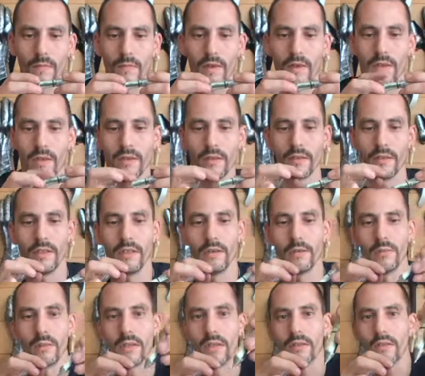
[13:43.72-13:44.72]
and here
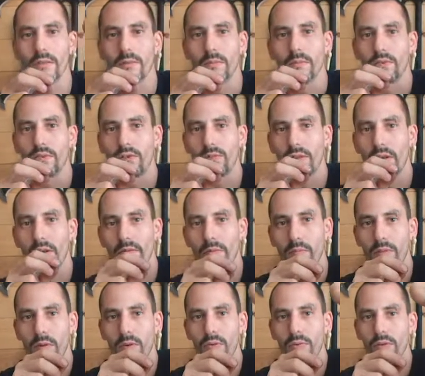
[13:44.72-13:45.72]
we got some giraffe
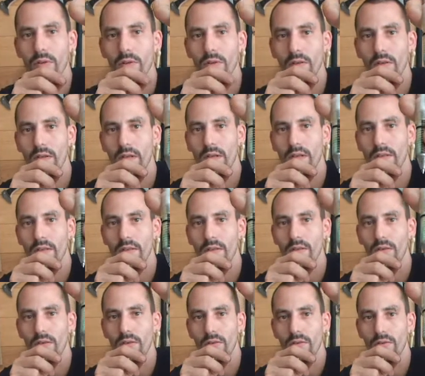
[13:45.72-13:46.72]
bone and
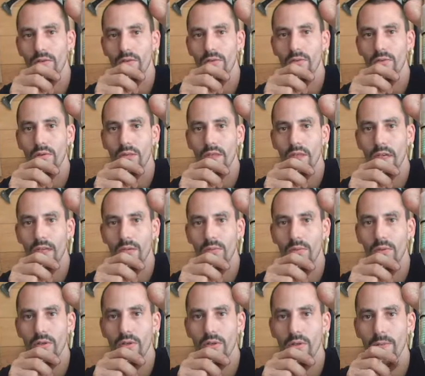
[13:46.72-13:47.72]
also guaiac
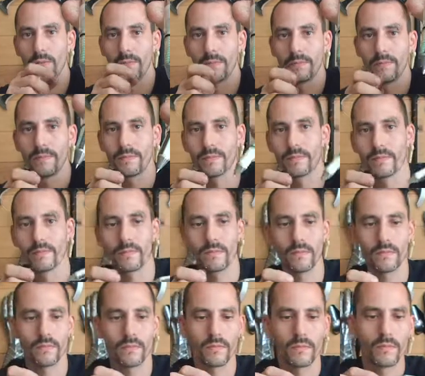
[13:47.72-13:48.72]
wood.
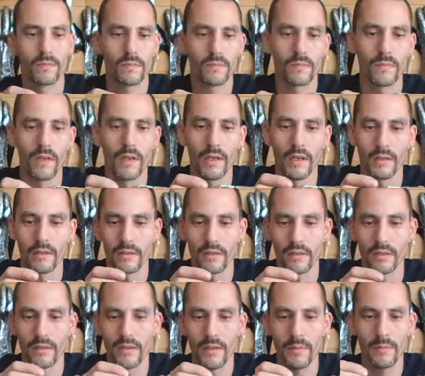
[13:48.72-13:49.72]
And the
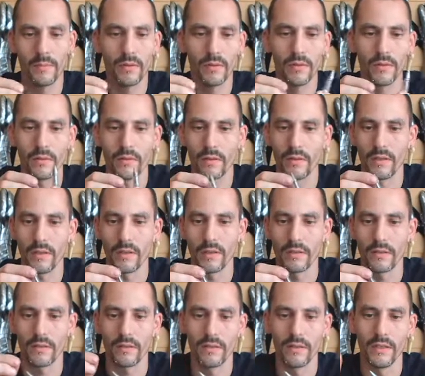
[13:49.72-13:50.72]
tip, and
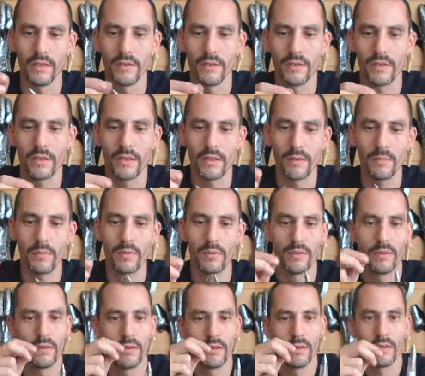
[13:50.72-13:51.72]
here the tip,
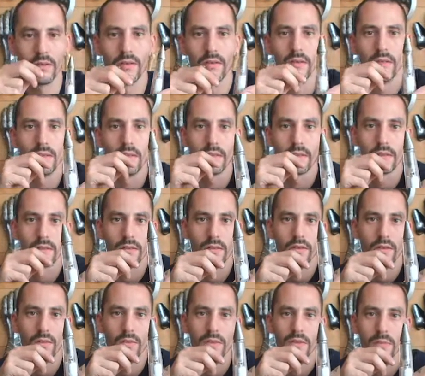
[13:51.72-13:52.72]
is
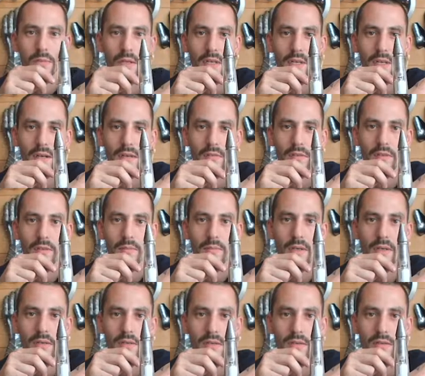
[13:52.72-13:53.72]
always made out of
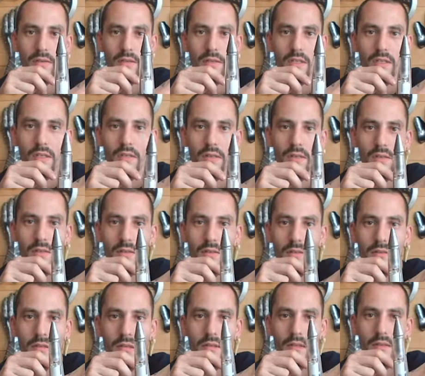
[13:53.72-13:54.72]
Damascus steel,
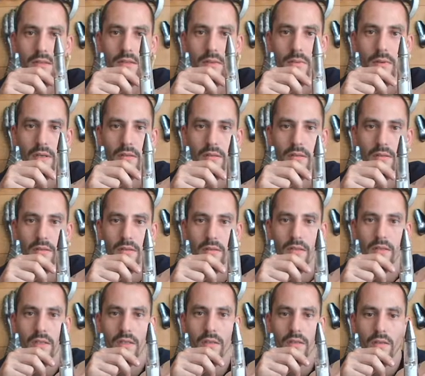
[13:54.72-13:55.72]
stainless Damascus
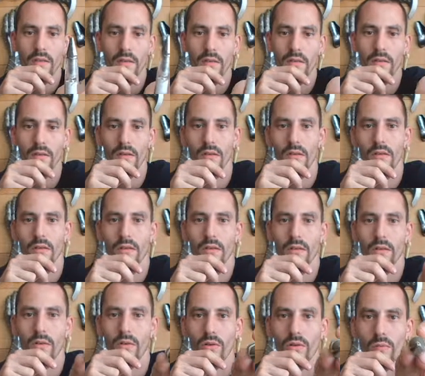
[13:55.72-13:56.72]
steel,
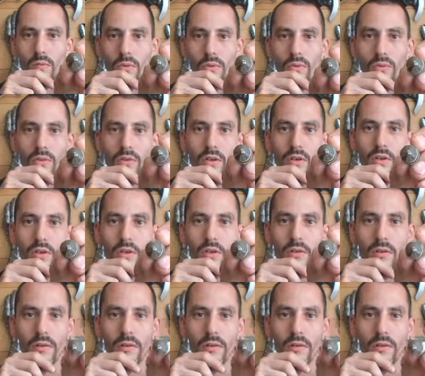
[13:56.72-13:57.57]
called blue tone,